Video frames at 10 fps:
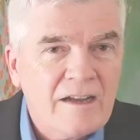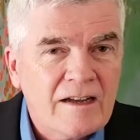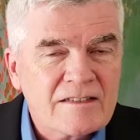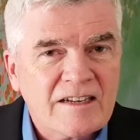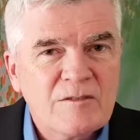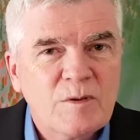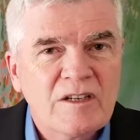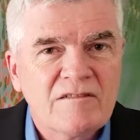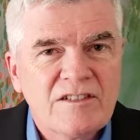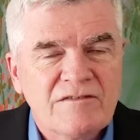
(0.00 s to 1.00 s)
A second
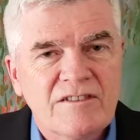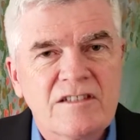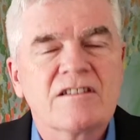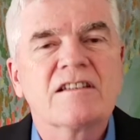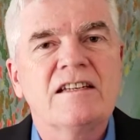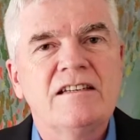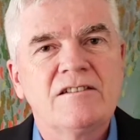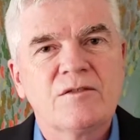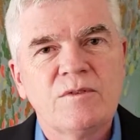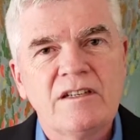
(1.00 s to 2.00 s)
point of difference
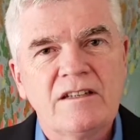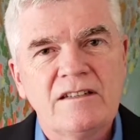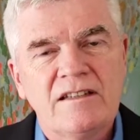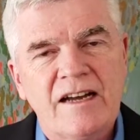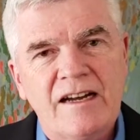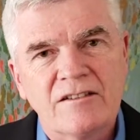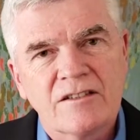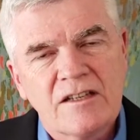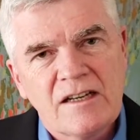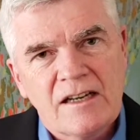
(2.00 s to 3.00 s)
is really that
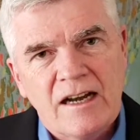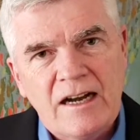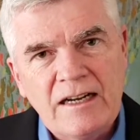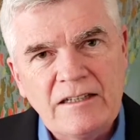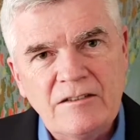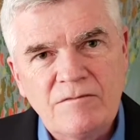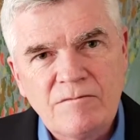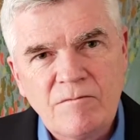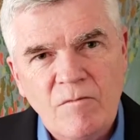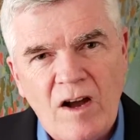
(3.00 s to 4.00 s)

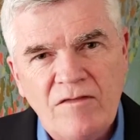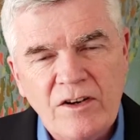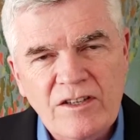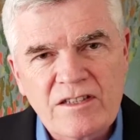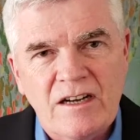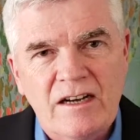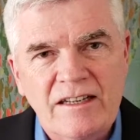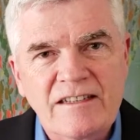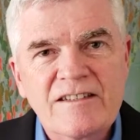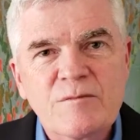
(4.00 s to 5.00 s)
a focus on
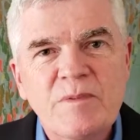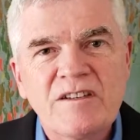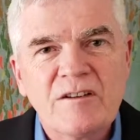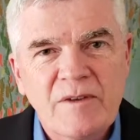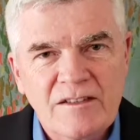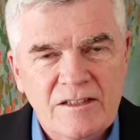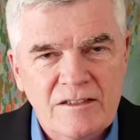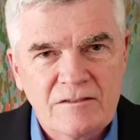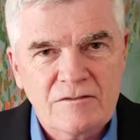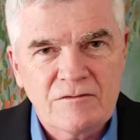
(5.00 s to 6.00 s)

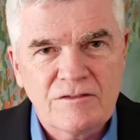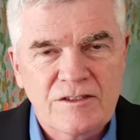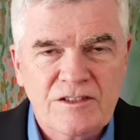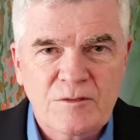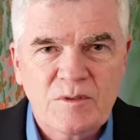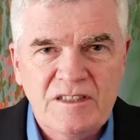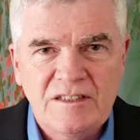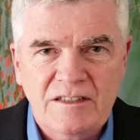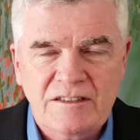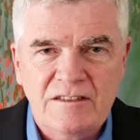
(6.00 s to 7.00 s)
experimenting versus
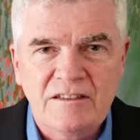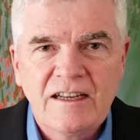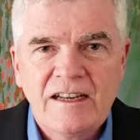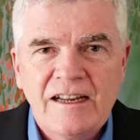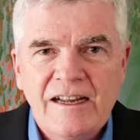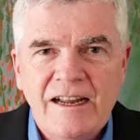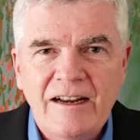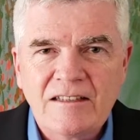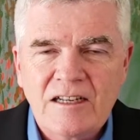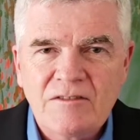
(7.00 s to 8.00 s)
predicting. And
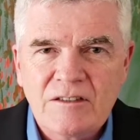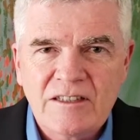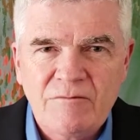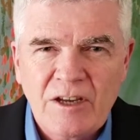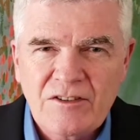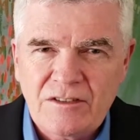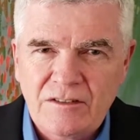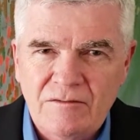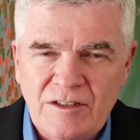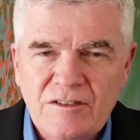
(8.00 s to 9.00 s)
as I've already
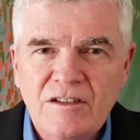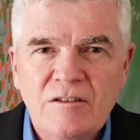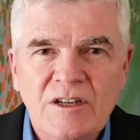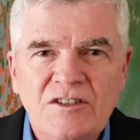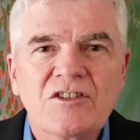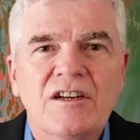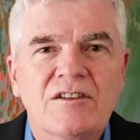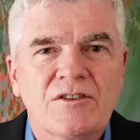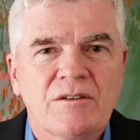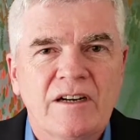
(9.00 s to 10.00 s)
mentioned, with so much
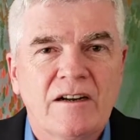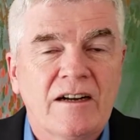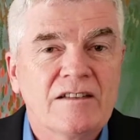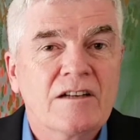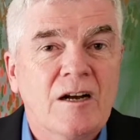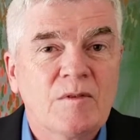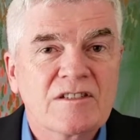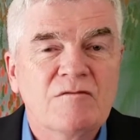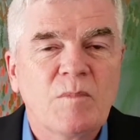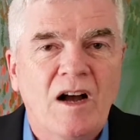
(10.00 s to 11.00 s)
change going on, it's
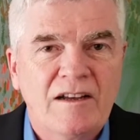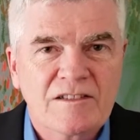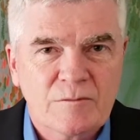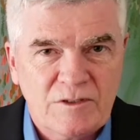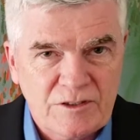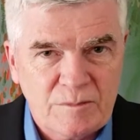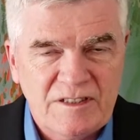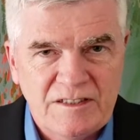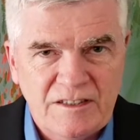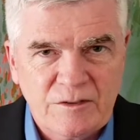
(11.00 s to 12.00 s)
almost impossible to
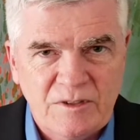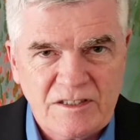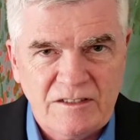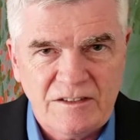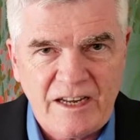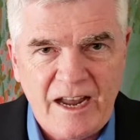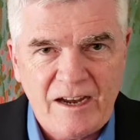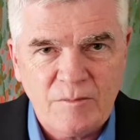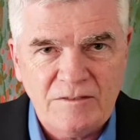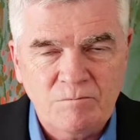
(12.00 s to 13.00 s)
predict what's going to
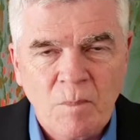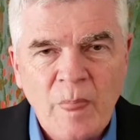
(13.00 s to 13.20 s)
happen.